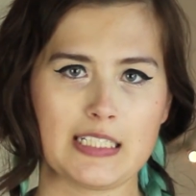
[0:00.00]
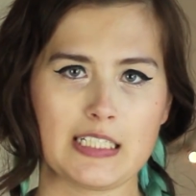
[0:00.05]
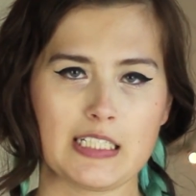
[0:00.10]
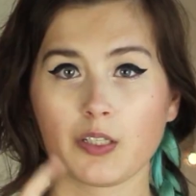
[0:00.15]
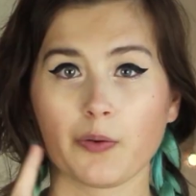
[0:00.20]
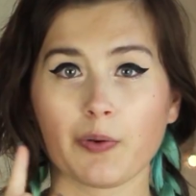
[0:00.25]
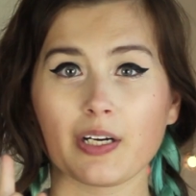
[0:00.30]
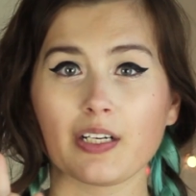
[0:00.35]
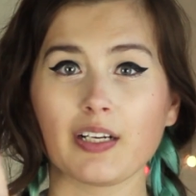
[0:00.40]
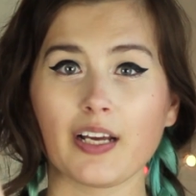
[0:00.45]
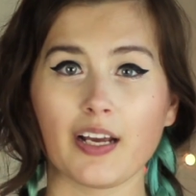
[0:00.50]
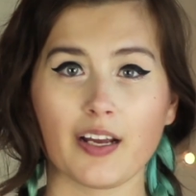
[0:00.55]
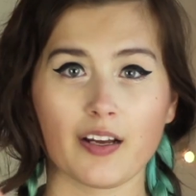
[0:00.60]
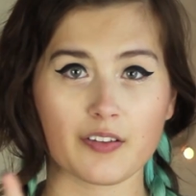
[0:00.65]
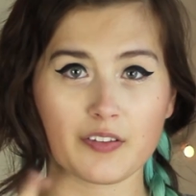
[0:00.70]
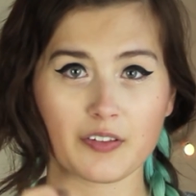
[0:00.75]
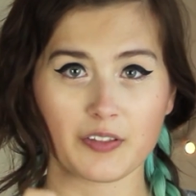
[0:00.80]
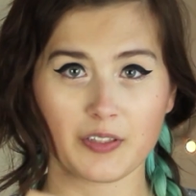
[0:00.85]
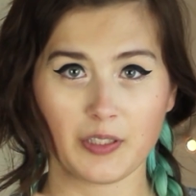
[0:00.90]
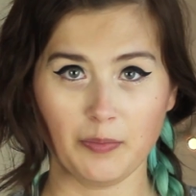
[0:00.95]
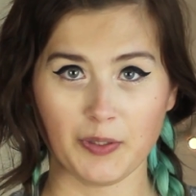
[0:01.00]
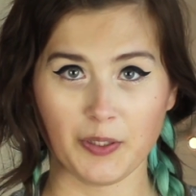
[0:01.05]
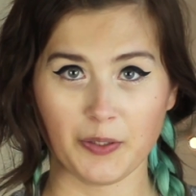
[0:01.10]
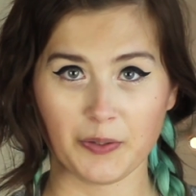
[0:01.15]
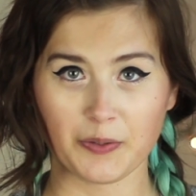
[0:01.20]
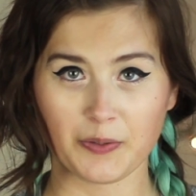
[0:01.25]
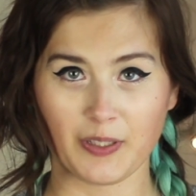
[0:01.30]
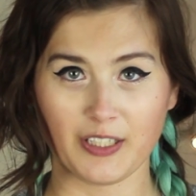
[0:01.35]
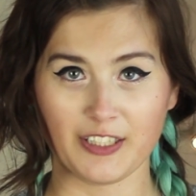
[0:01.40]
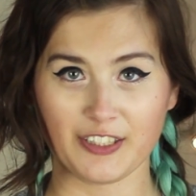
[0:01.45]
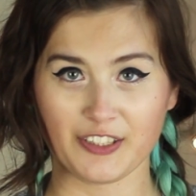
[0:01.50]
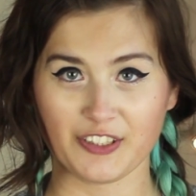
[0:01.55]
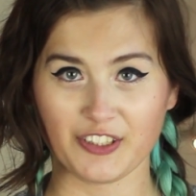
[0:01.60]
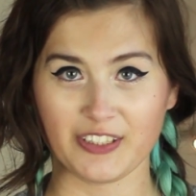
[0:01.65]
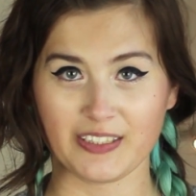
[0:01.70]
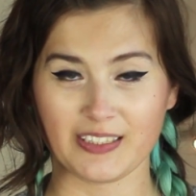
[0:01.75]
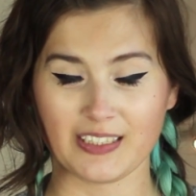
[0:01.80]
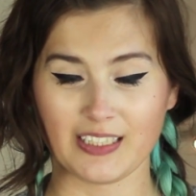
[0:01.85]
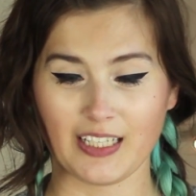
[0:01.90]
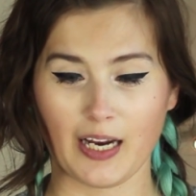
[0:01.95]
So we're gonna answer some of those
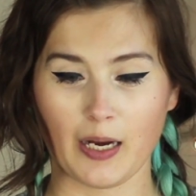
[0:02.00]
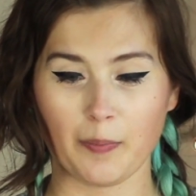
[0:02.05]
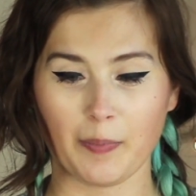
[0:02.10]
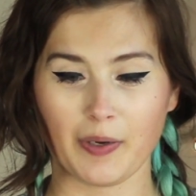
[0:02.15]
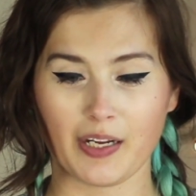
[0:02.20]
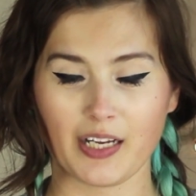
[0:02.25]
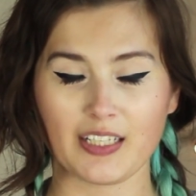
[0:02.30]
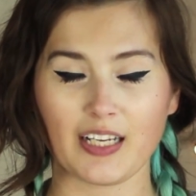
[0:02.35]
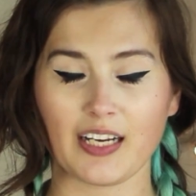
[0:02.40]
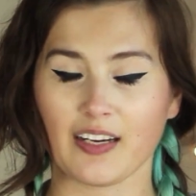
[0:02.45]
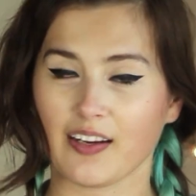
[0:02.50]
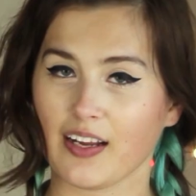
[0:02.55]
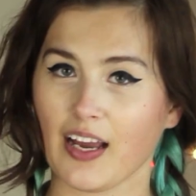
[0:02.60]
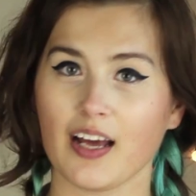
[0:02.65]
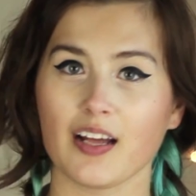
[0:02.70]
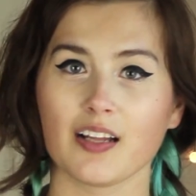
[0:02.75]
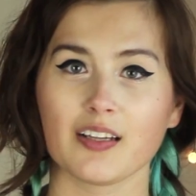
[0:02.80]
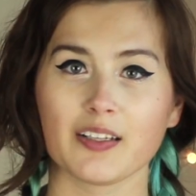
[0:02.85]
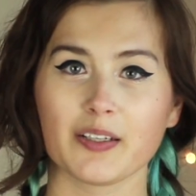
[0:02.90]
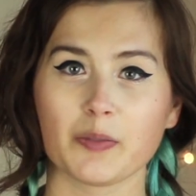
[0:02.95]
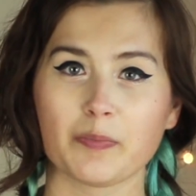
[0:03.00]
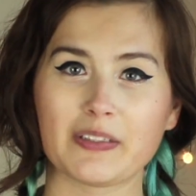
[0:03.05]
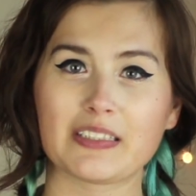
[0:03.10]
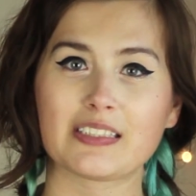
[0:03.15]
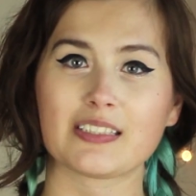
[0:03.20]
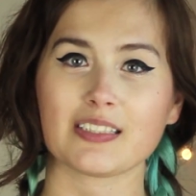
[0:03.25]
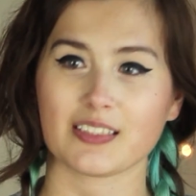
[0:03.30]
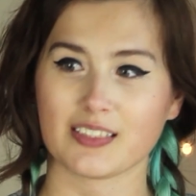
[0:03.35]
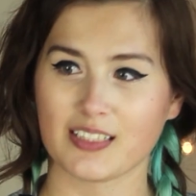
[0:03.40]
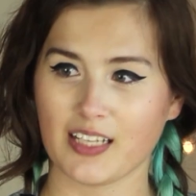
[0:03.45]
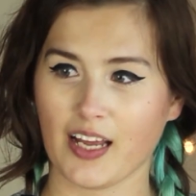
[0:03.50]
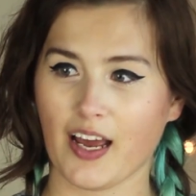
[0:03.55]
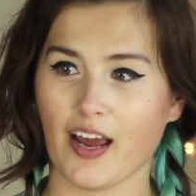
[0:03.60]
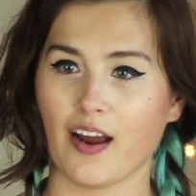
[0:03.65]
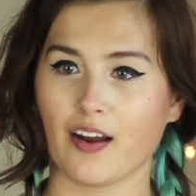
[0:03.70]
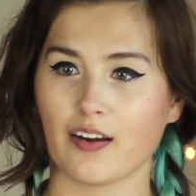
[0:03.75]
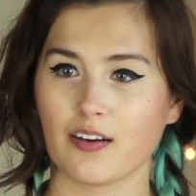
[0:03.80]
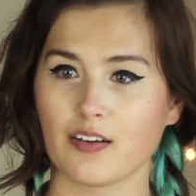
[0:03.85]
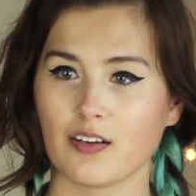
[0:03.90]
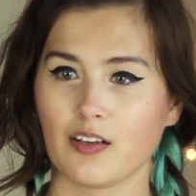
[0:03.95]
questions today because I got a little bit to
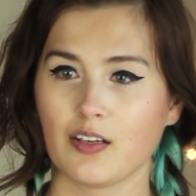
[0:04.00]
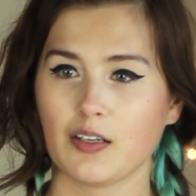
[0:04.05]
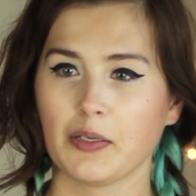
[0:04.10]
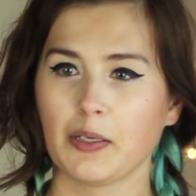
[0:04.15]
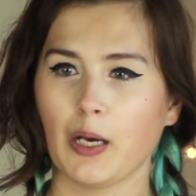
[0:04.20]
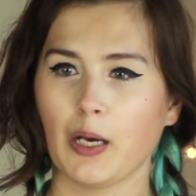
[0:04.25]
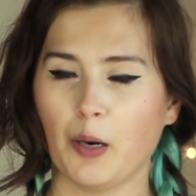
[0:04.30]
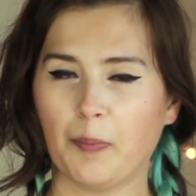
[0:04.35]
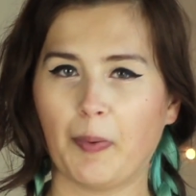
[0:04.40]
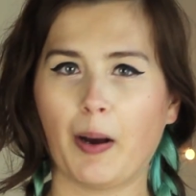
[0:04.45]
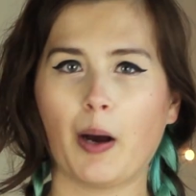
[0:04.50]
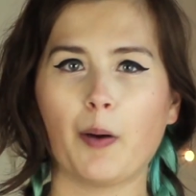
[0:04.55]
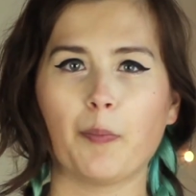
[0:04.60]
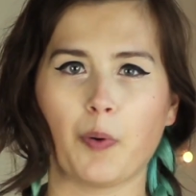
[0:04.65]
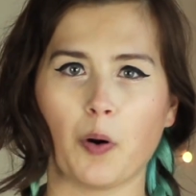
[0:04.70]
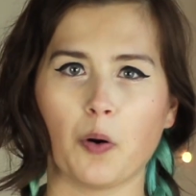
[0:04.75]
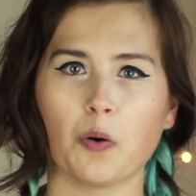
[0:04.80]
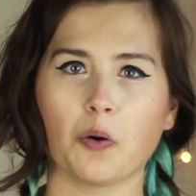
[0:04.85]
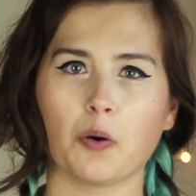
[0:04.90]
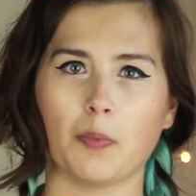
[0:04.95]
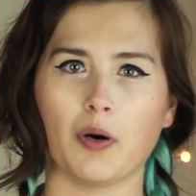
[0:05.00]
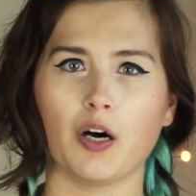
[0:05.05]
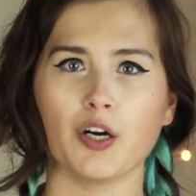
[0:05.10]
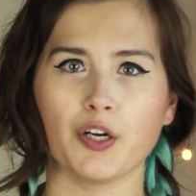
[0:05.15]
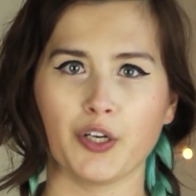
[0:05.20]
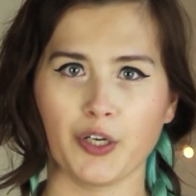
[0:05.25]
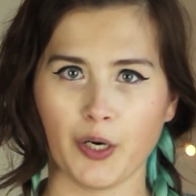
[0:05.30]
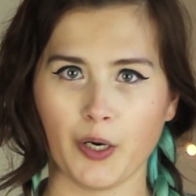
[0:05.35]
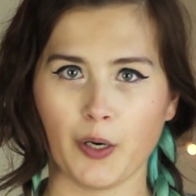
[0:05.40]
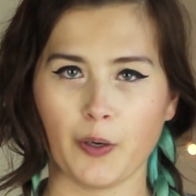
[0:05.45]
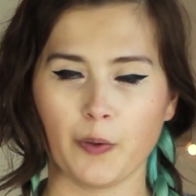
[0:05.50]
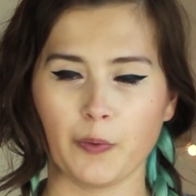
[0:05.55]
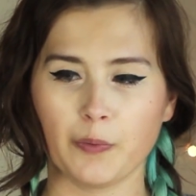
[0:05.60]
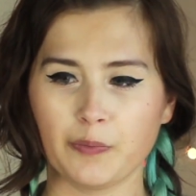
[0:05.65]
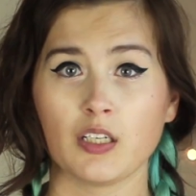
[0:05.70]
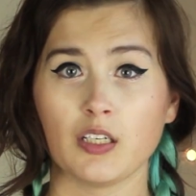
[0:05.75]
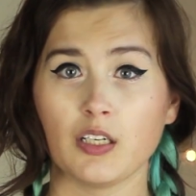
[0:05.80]
say about Pokemon Go.